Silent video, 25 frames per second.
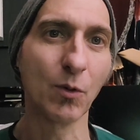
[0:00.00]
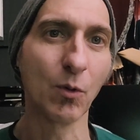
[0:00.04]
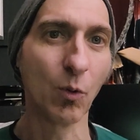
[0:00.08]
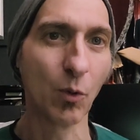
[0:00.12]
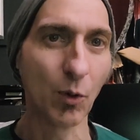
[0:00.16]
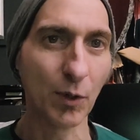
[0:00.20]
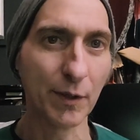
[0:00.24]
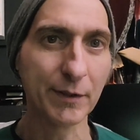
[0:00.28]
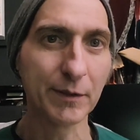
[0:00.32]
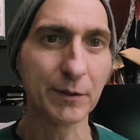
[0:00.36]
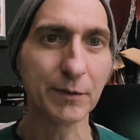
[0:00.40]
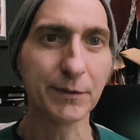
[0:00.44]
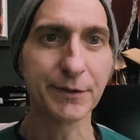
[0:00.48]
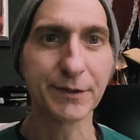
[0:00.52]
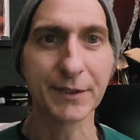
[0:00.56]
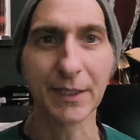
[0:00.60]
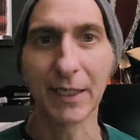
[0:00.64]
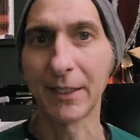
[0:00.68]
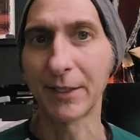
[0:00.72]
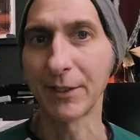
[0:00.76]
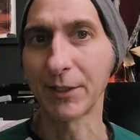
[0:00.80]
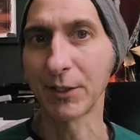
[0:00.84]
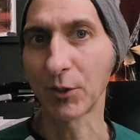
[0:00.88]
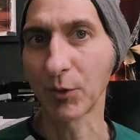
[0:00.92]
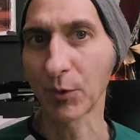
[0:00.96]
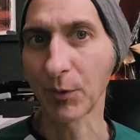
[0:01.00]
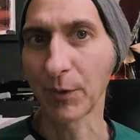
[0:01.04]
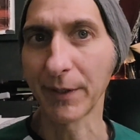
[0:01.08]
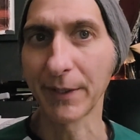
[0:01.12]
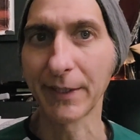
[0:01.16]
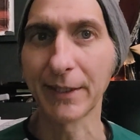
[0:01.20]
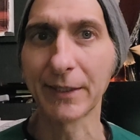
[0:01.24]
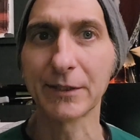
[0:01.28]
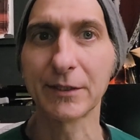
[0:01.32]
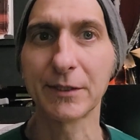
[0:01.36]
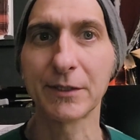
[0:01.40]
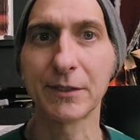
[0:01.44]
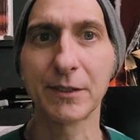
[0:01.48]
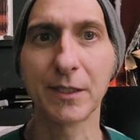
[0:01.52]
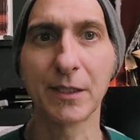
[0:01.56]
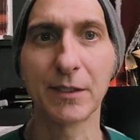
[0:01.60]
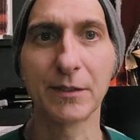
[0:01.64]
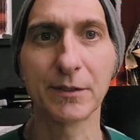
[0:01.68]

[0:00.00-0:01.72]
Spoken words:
oils and acrylics,